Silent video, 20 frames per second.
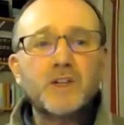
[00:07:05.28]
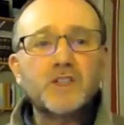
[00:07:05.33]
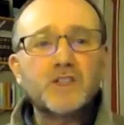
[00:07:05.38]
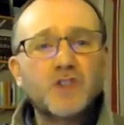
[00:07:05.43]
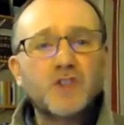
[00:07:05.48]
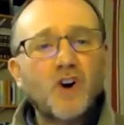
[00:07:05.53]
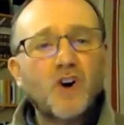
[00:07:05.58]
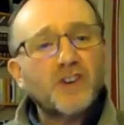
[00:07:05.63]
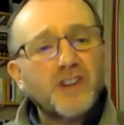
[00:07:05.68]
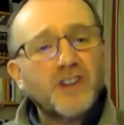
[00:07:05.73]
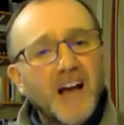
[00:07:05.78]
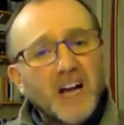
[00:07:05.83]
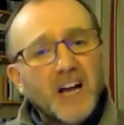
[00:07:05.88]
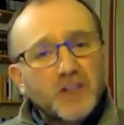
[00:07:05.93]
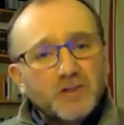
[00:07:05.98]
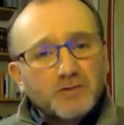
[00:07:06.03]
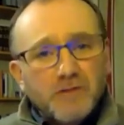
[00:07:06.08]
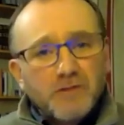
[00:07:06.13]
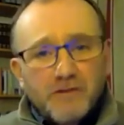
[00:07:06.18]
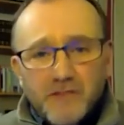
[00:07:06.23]
which God
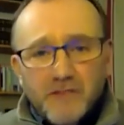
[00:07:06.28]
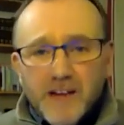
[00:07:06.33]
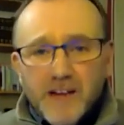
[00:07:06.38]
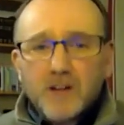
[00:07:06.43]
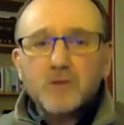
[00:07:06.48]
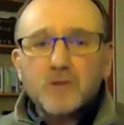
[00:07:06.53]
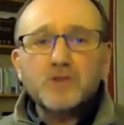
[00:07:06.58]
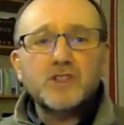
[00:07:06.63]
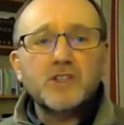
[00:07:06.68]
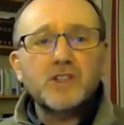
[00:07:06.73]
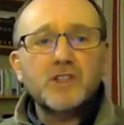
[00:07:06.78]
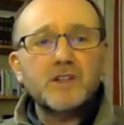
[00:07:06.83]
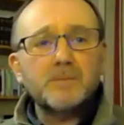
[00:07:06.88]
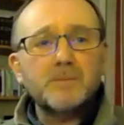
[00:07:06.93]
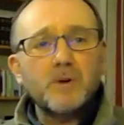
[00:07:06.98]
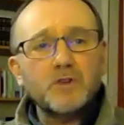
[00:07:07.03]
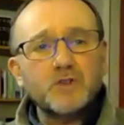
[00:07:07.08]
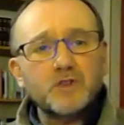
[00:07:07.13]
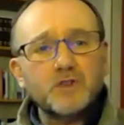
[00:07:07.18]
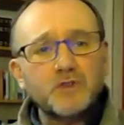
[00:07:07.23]
has revealed to the
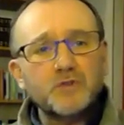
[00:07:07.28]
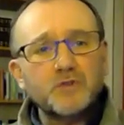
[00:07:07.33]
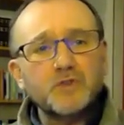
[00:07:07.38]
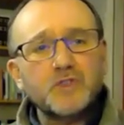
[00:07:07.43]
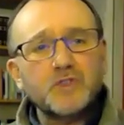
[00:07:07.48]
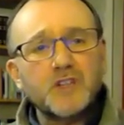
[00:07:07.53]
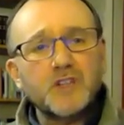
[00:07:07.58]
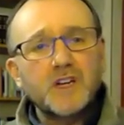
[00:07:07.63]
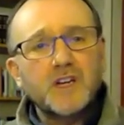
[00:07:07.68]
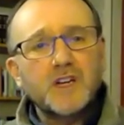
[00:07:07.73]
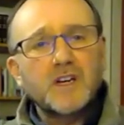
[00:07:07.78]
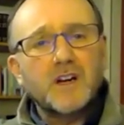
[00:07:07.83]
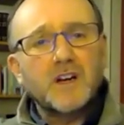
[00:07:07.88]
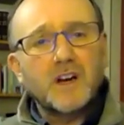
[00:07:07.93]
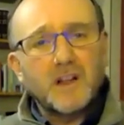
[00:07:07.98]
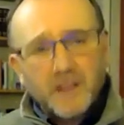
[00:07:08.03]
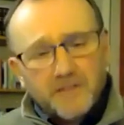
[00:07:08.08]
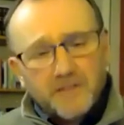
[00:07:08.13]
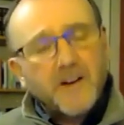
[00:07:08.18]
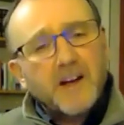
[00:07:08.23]
apostles,
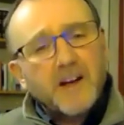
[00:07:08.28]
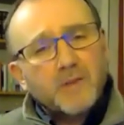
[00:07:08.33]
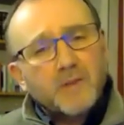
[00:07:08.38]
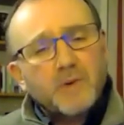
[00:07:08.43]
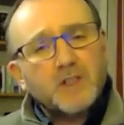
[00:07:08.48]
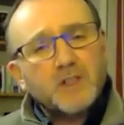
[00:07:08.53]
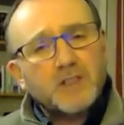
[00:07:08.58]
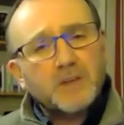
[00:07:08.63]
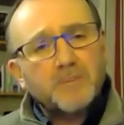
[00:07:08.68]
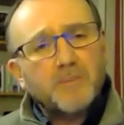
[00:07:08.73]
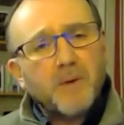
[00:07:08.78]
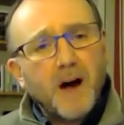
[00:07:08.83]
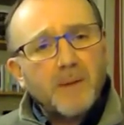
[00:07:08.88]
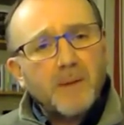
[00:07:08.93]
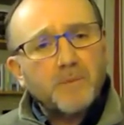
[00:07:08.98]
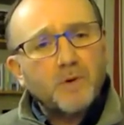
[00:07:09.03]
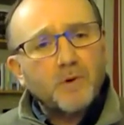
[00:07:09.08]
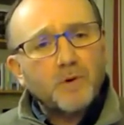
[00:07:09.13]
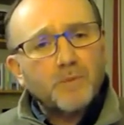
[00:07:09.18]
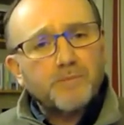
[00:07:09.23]
the faith which the
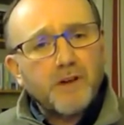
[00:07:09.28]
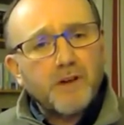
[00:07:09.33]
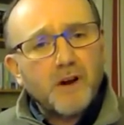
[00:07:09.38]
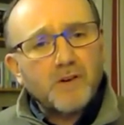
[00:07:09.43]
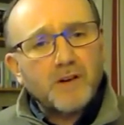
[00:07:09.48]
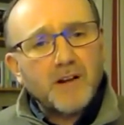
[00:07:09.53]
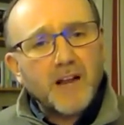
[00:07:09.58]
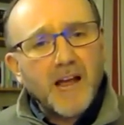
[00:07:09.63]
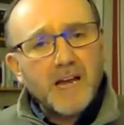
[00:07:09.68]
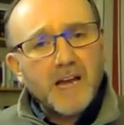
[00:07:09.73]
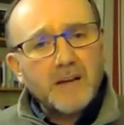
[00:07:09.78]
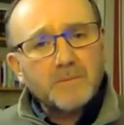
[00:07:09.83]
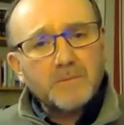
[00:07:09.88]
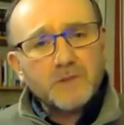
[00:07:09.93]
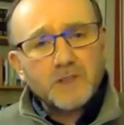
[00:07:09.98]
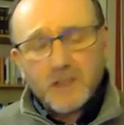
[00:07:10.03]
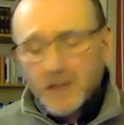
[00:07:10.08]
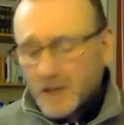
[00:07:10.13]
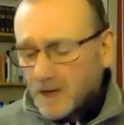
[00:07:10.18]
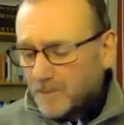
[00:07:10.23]
Bible
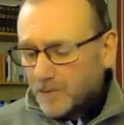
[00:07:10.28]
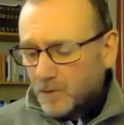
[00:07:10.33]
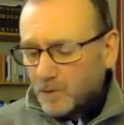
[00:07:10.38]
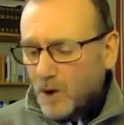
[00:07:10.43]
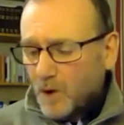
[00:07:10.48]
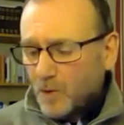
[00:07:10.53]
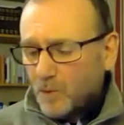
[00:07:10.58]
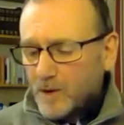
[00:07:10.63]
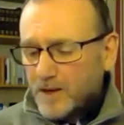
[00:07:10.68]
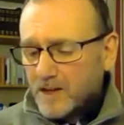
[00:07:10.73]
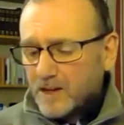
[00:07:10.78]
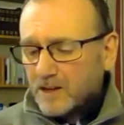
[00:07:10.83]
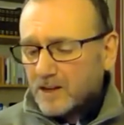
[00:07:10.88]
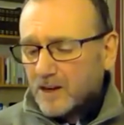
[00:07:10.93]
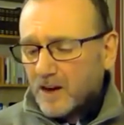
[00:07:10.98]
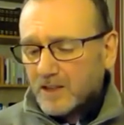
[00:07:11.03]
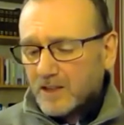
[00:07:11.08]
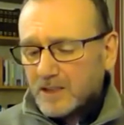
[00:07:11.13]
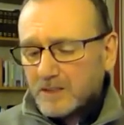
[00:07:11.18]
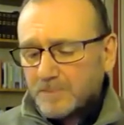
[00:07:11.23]
proclaims? Well, we can
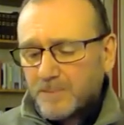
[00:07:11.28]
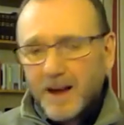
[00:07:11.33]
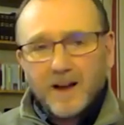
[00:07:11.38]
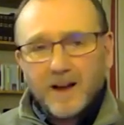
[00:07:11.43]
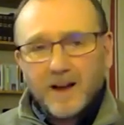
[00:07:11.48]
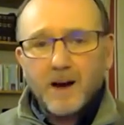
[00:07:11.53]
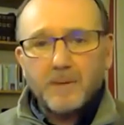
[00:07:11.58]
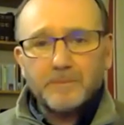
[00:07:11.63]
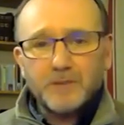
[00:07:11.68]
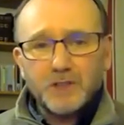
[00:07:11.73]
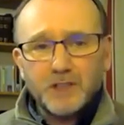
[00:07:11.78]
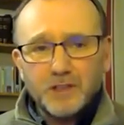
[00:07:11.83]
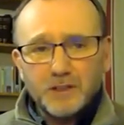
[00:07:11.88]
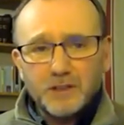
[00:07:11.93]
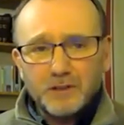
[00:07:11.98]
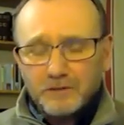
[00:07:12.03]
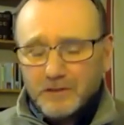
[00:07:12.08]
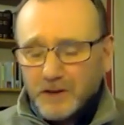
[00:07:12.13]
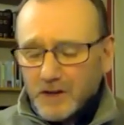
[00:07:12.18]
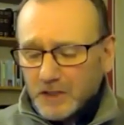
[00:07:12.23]
glance back up
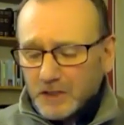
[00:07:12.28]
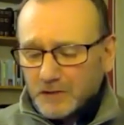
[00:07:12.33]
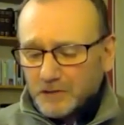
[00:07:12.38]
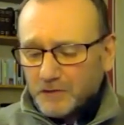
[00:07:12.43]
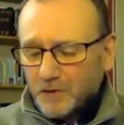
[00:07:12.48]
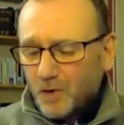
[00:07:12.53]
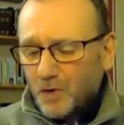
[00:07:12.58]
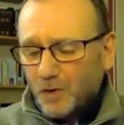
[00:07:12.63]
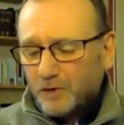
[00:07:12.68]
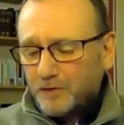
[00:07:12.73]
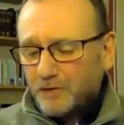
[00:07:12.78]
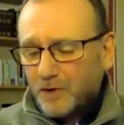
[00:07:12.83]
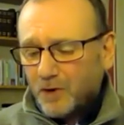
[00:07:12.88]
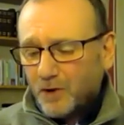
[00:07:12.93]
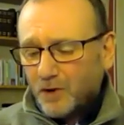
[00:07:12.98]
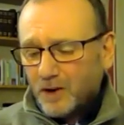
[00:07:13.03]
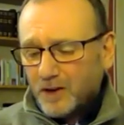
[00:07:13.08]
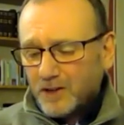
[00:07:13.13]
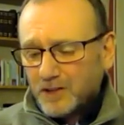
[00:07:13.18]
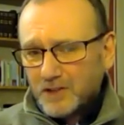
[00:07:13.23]
to verse 4
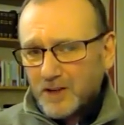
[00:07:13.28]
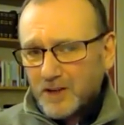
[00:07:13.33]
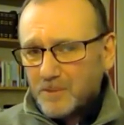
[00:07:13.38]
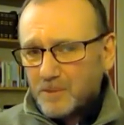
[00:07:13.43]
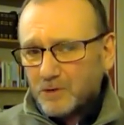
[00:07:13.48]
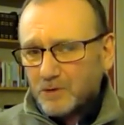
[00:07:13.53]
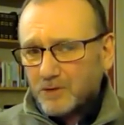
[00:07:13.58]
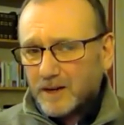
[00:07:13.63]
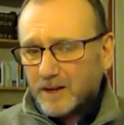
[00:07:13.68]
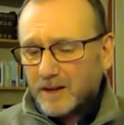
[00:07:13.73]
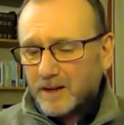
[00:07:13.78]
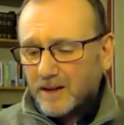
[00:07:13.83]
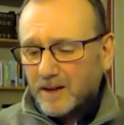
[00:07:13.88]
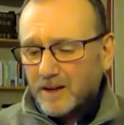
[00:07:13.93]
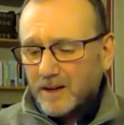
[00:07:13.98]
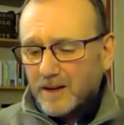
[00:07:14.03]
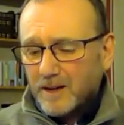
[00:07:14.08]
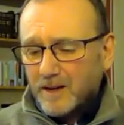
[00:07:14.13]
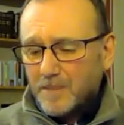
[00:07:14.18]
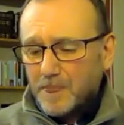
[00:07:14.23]
for a summary.
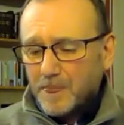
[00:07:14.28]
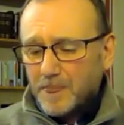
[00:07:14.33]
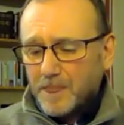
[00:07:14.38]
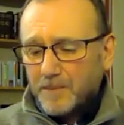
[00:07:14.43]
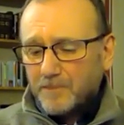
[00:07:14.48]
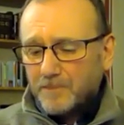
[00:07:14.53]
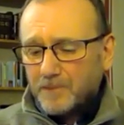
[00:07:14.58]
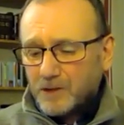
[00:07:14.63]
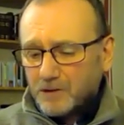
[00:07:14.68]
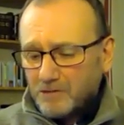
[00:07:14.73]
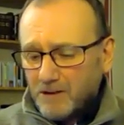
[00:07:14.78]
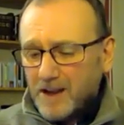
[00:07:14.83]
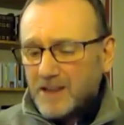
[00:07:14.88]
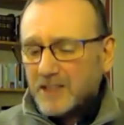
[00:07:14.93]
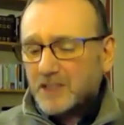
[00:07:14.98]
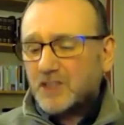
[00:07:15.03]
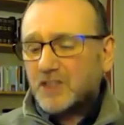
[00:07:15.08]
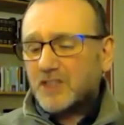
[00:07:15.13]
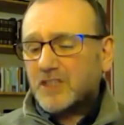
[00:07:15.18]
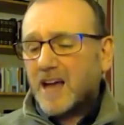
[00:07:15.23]

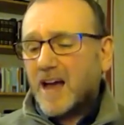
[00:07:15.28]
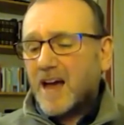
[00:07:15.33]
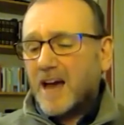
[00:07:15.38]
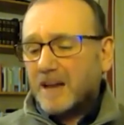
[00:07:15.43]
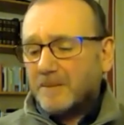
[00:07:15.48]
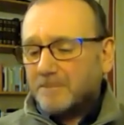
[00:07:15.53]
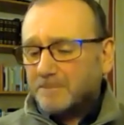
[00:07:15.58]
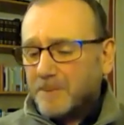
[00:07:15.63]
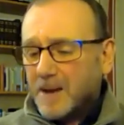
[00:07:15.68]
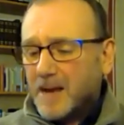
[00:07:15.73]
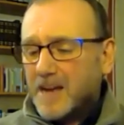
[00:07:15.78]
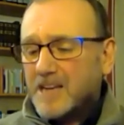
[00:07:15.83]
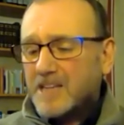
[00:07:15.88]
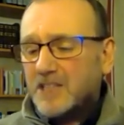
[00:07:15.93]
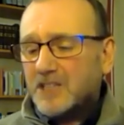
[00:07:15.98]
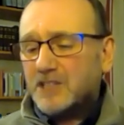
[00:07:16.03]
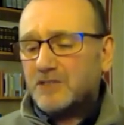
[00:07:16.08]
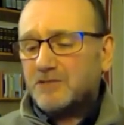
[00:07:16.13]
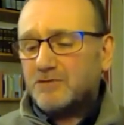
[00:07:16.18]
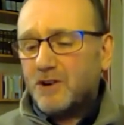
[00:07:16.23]
Grace and
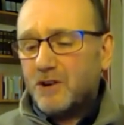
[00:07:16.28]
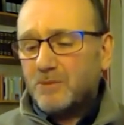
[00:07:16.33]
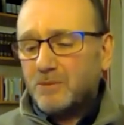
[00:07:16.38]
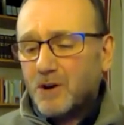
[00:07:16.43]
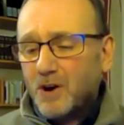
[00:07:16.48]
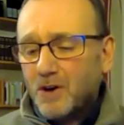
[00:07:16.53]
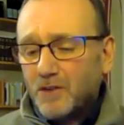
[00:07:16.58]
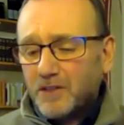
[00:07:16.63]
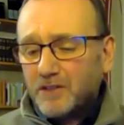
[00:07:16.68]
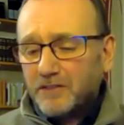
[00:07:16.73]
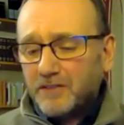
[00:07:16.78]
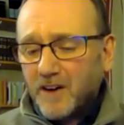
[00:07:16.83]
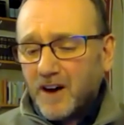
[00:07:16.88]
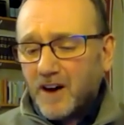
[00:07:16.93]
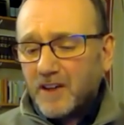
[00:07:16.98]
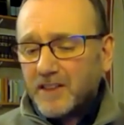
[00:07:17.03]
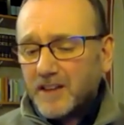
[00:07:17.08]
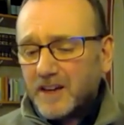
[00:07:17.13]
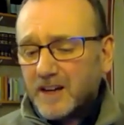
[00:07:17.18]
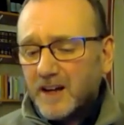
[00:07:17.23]
peace from God the
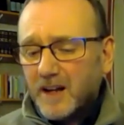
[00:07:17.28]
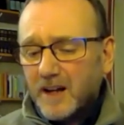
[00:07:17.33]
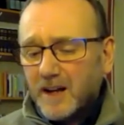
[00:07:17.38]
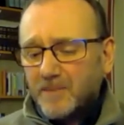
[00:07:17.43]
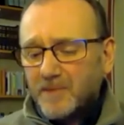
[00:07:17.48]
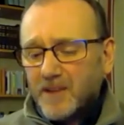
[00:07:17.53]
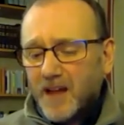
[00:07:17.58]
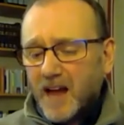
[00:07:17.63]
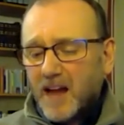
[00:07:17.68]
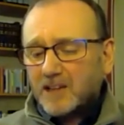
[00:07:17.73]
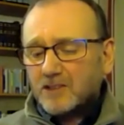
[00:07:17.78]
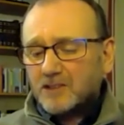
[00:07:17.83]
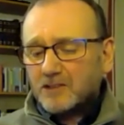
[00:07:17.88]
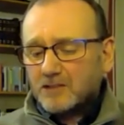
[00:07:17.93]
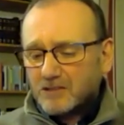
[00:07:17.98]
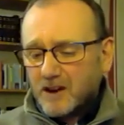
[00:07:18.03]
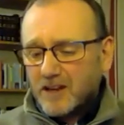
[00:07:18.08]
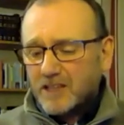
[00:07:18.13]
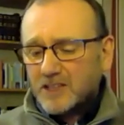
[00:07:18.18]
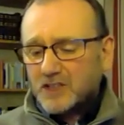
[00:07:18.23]
Father and
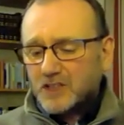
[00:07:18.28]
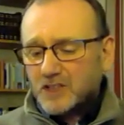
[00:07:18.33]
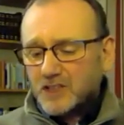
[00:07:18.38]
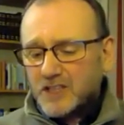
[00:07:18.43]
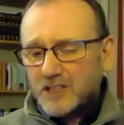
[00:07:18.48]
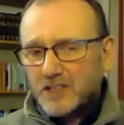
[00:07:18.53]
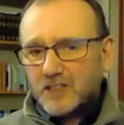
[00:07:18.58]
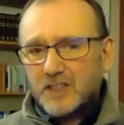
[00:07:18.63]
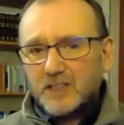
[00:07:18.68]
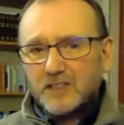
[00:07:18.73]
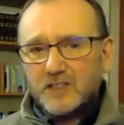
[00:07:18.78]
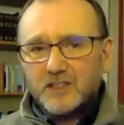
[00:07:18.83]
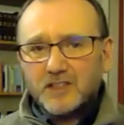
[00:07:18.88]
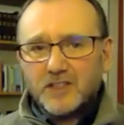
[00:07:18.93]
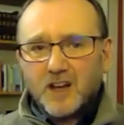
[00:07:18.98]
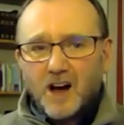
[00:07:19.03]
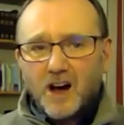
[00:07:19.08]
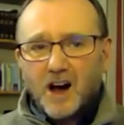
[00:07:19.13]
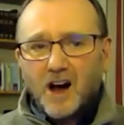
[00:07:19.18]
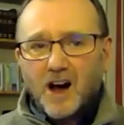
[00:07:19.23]
Christ Jesus
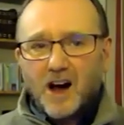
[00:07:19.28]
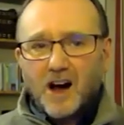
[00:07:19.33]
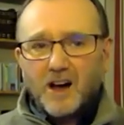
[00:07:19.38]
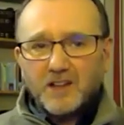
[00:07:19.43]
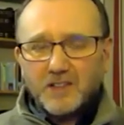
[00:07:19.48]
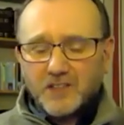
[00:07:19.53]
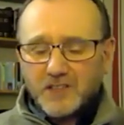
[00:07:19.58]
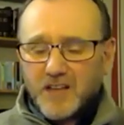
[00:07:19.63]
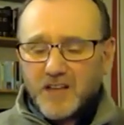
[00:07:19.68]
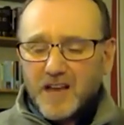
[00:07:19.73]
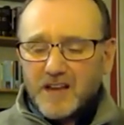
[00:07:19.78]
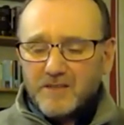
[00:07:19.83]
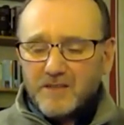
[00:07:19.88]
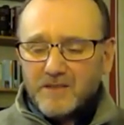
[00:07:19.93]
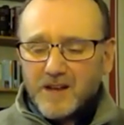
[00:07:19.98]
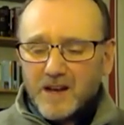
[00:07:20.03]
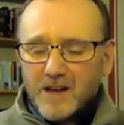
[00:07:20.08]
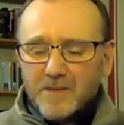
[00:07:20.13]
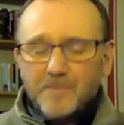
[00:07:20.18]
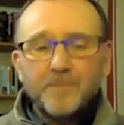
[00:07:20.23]
our
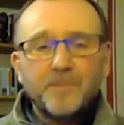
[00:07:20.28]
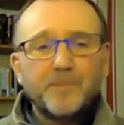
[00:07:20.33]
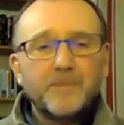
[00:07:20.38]
Saviour.